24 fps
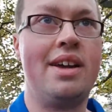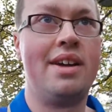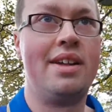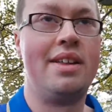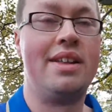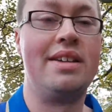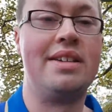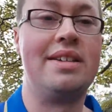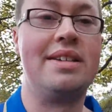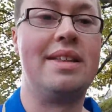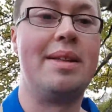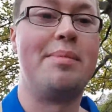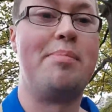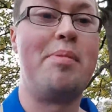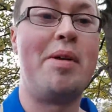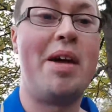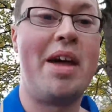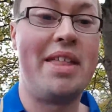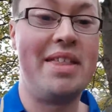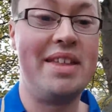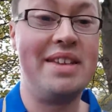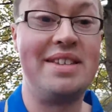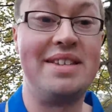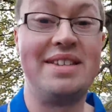This is the
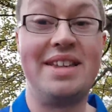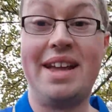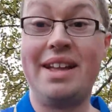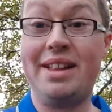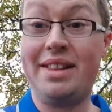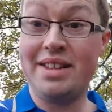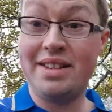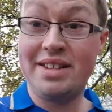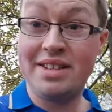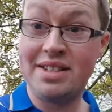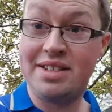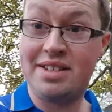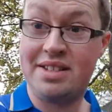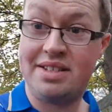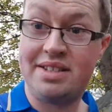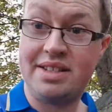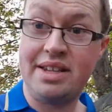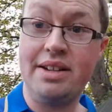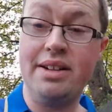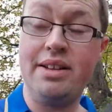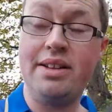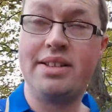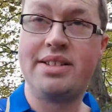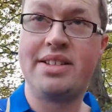bit, this is
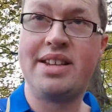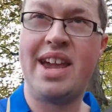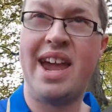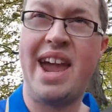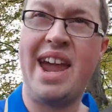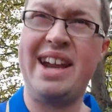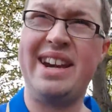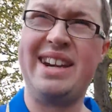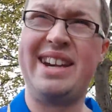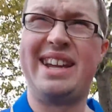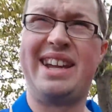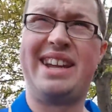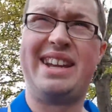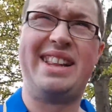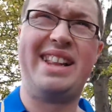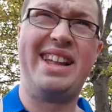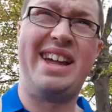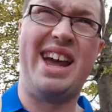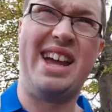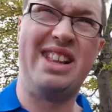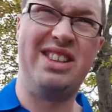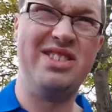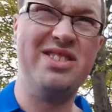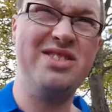still technically
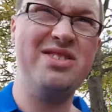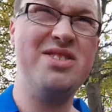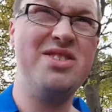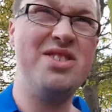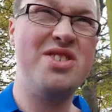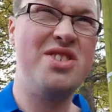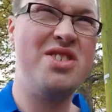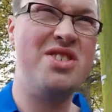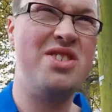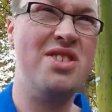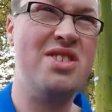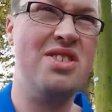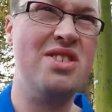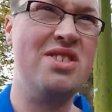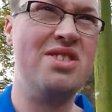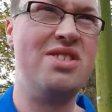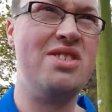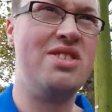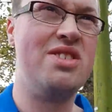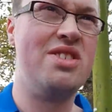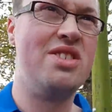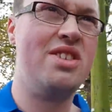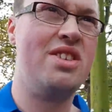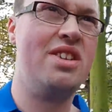Elland,
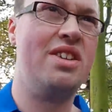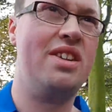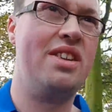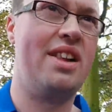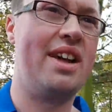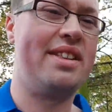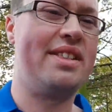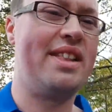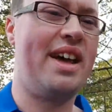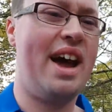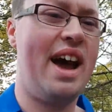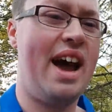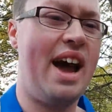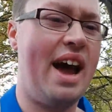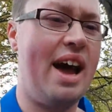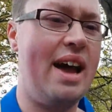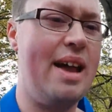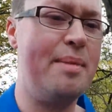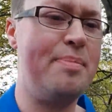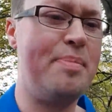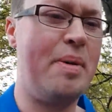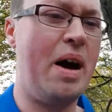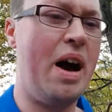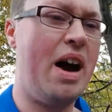like the
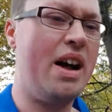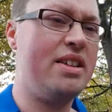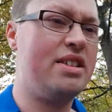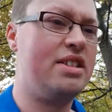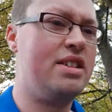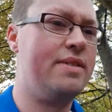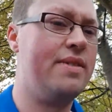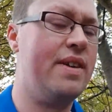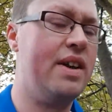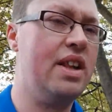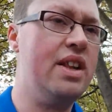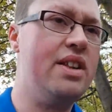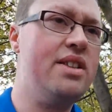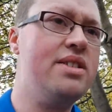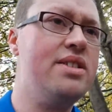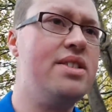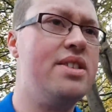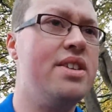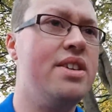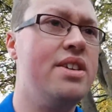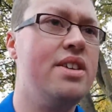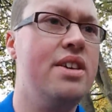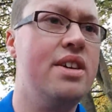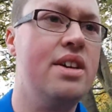high parts of
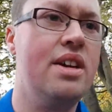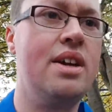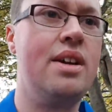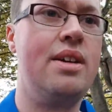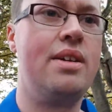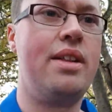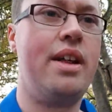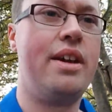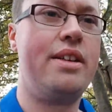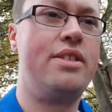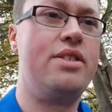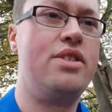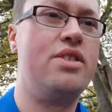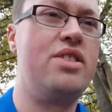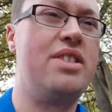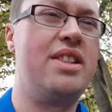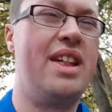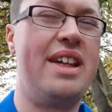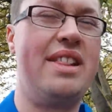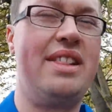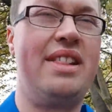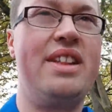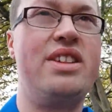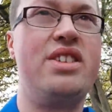Elland, like just
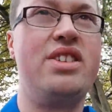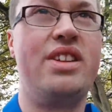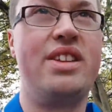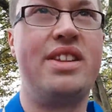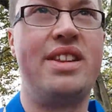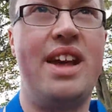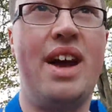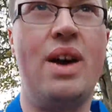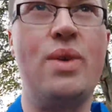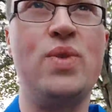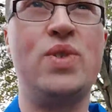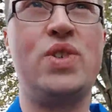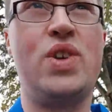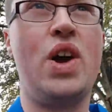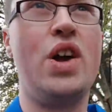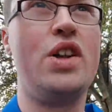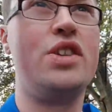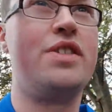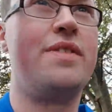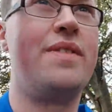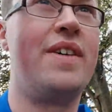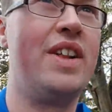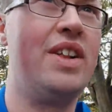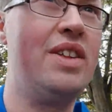like literally the
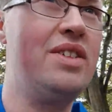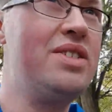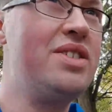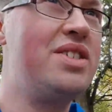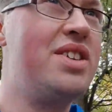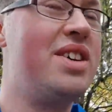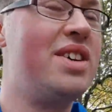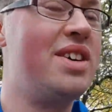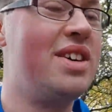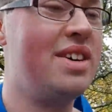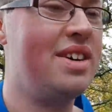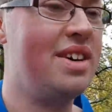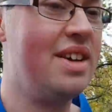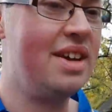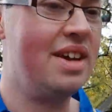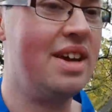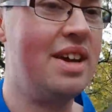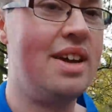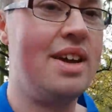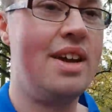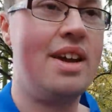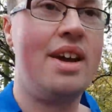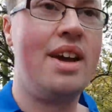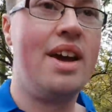outskirts of Elland.
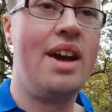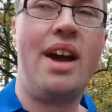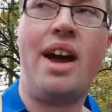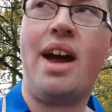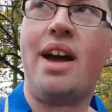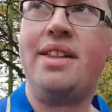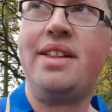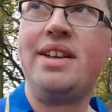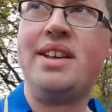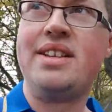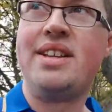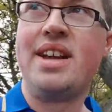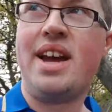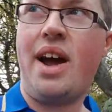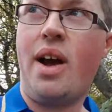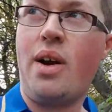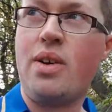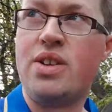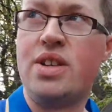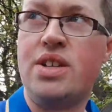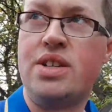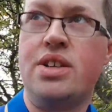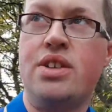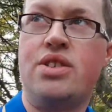And these
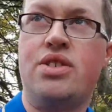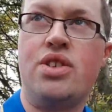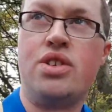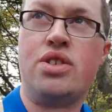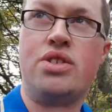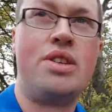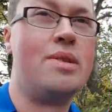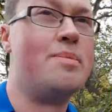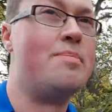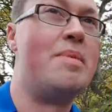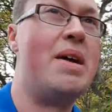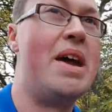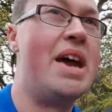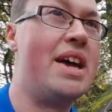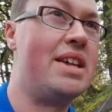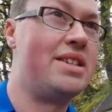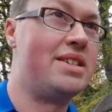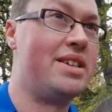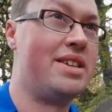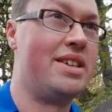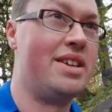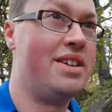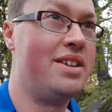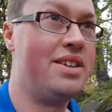houses are just
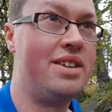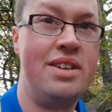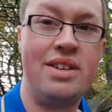amazing.